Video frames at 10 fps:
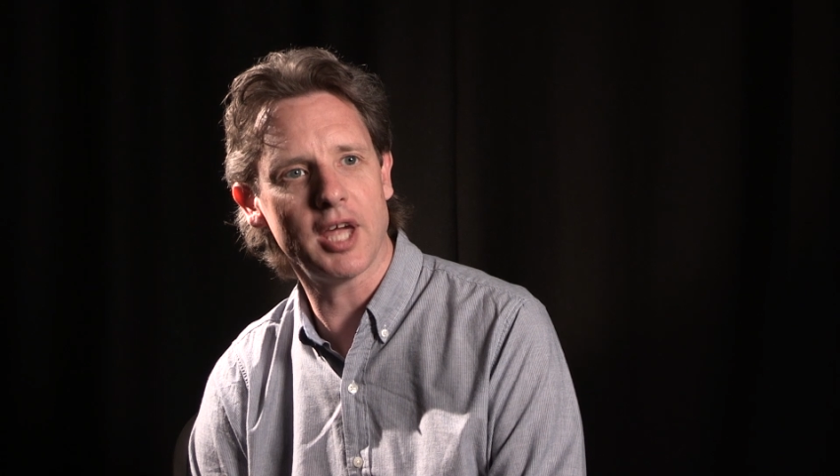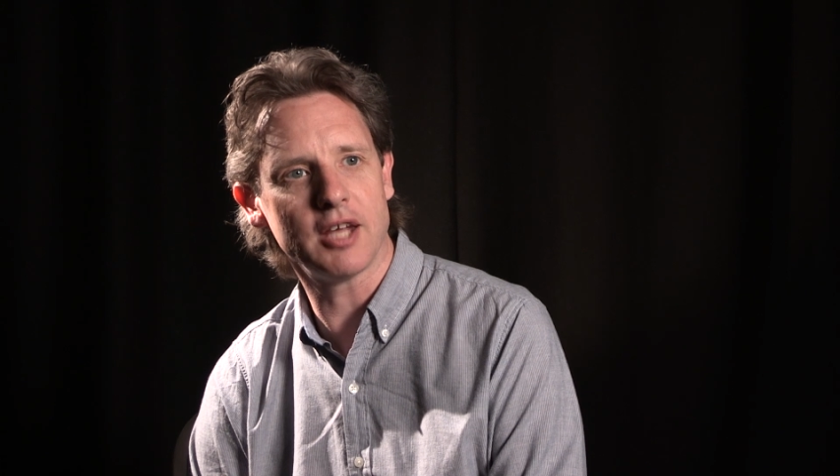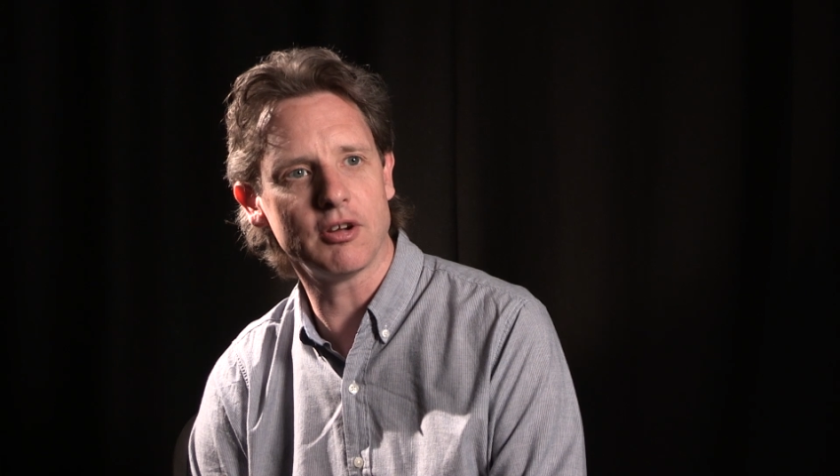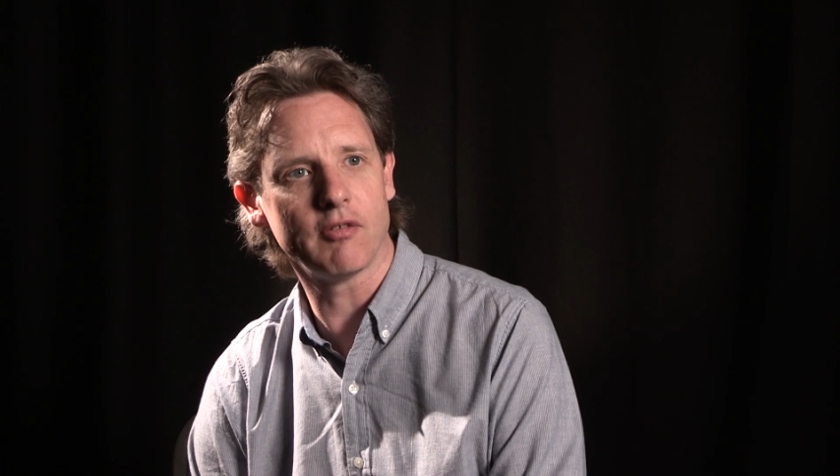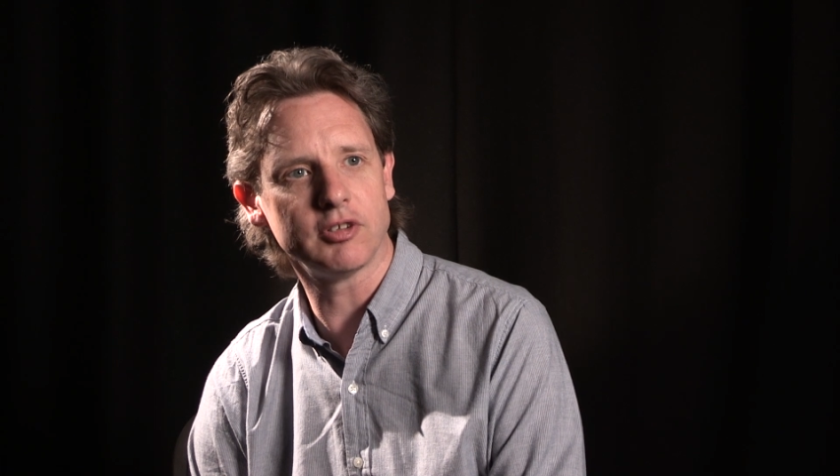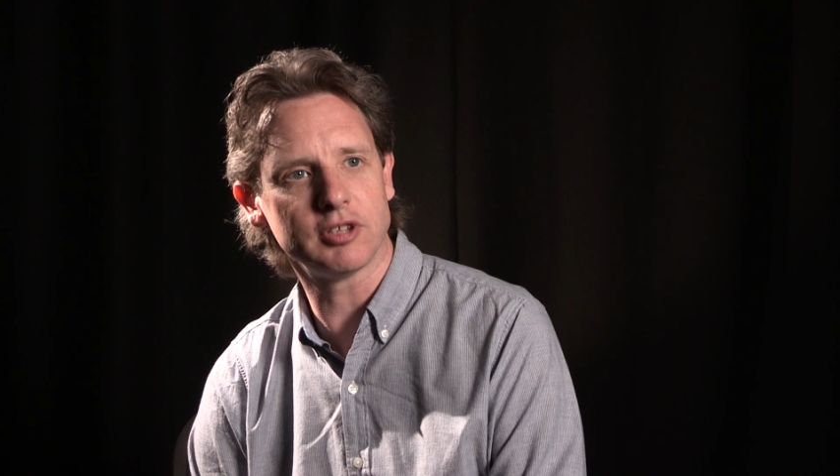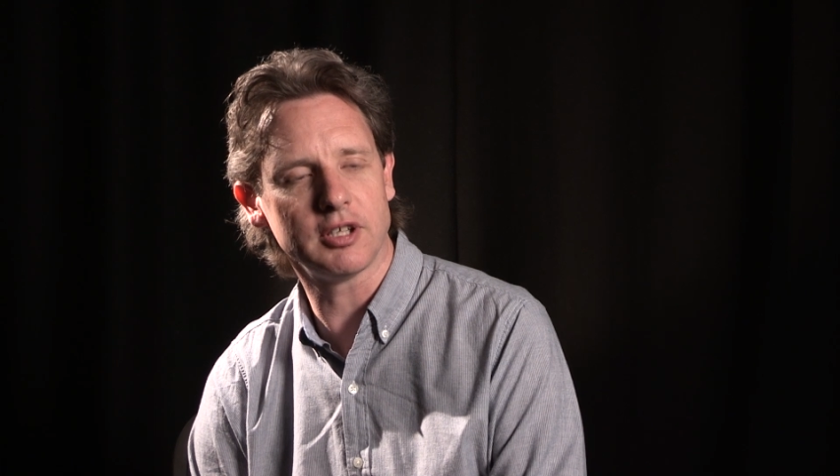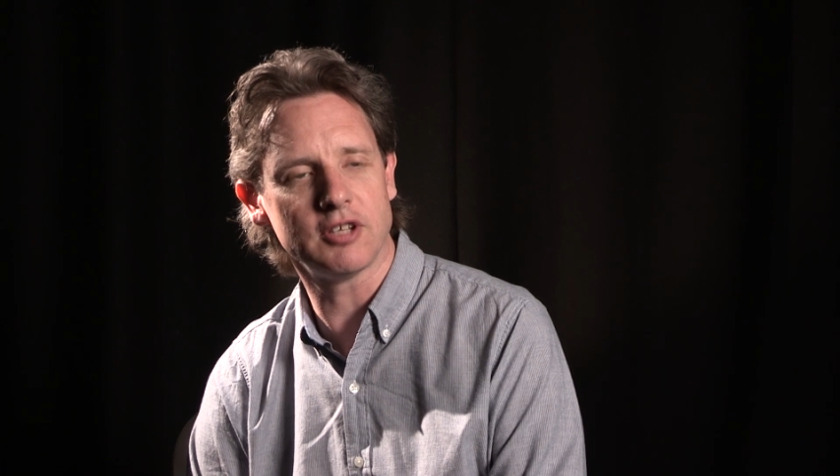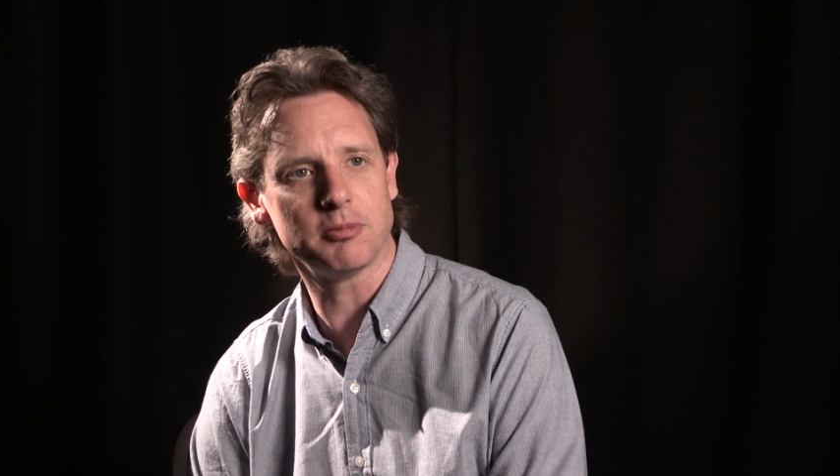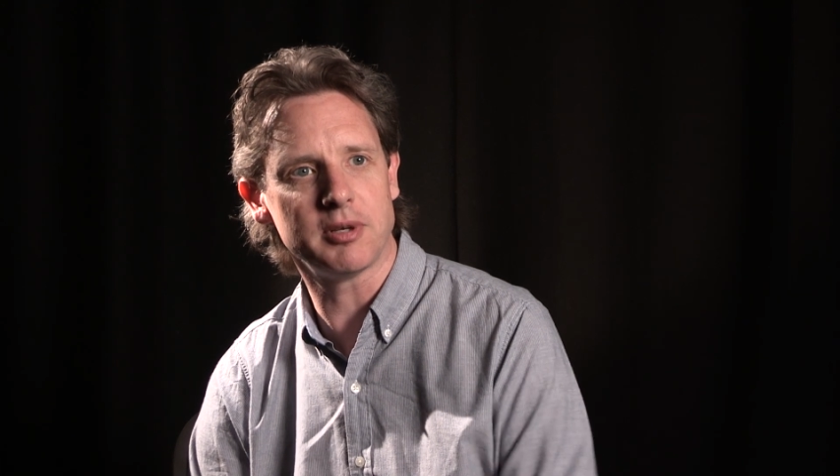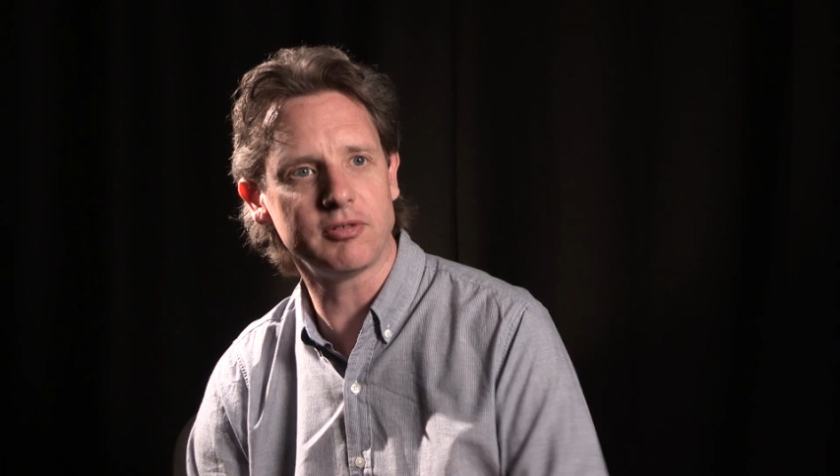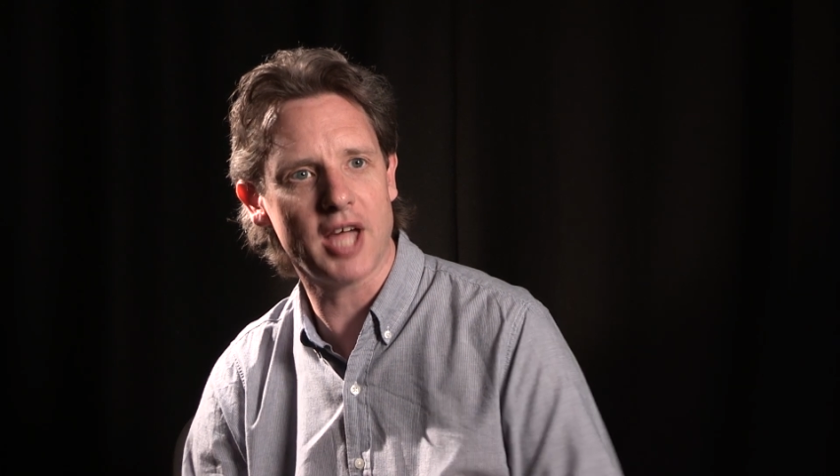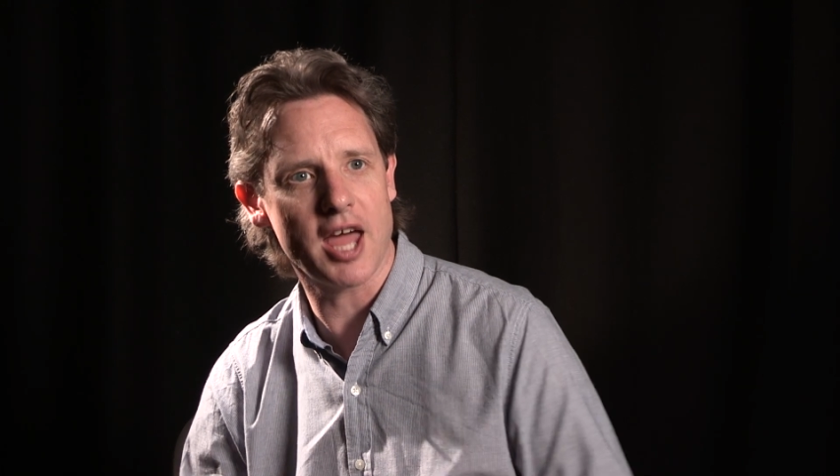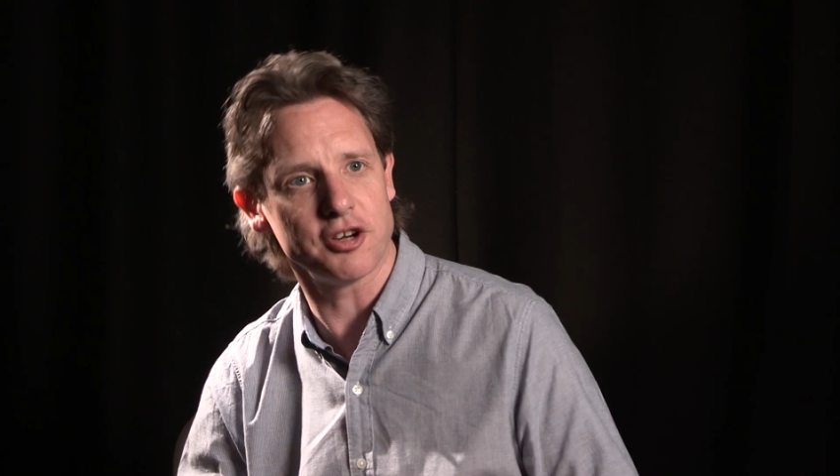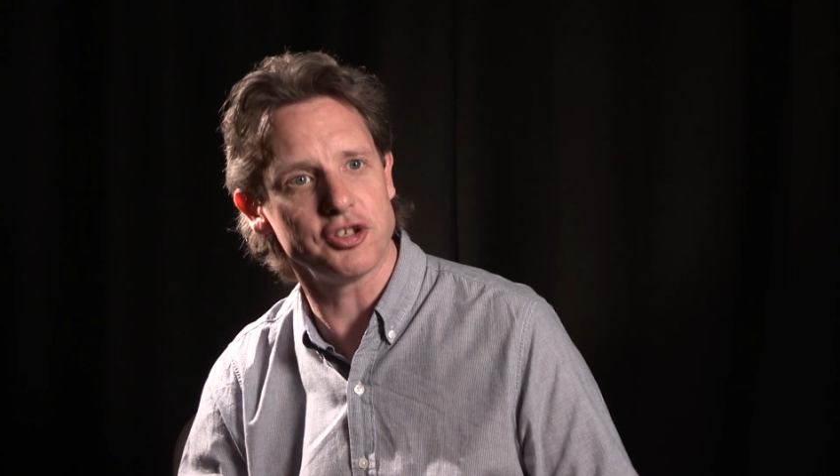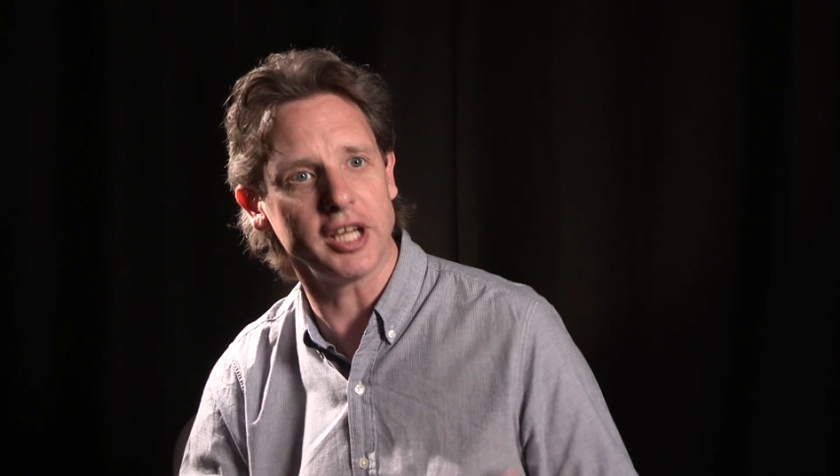And obviously there's a bit of Canon